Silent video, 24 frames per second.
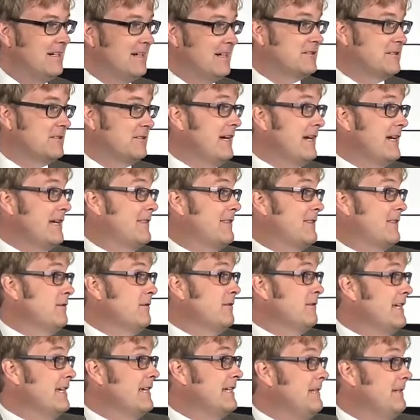On July 3,
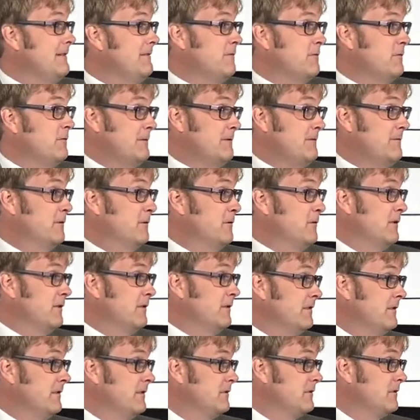
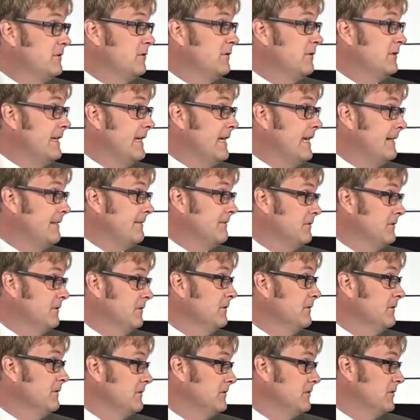1844, shortly
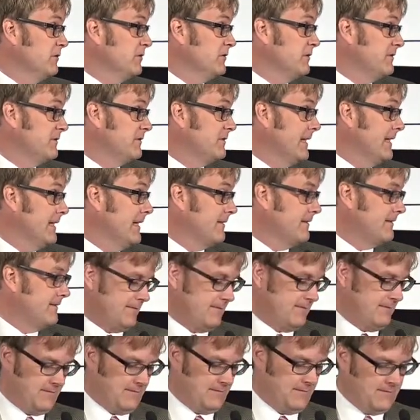after Joseph's
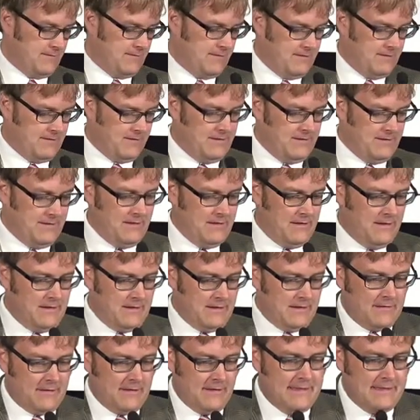death,
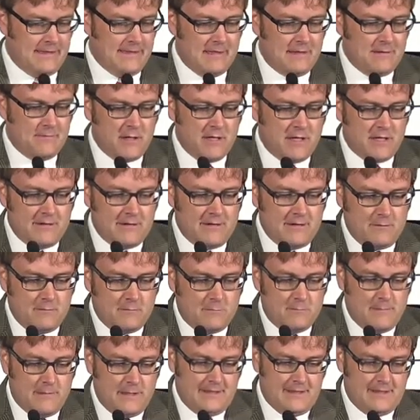Clayton unburied the
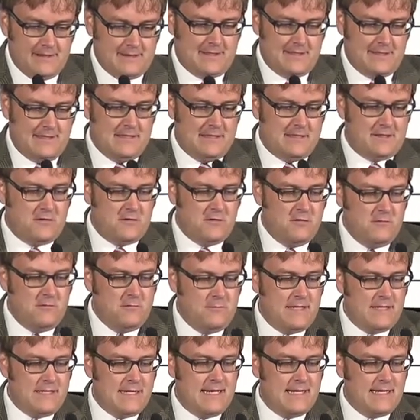minutes, and he soon
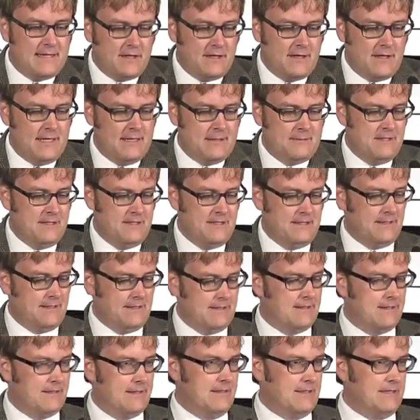began copying
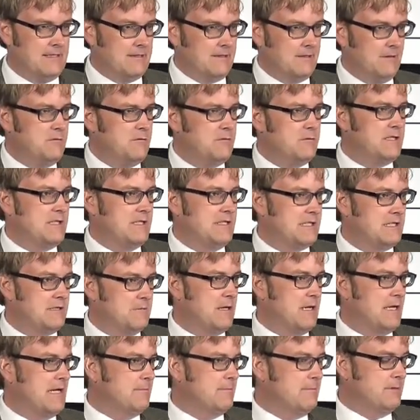these loose sheets of
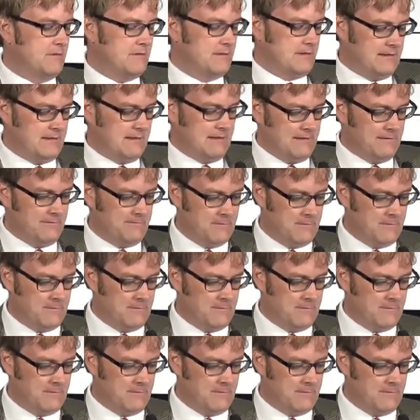papers into the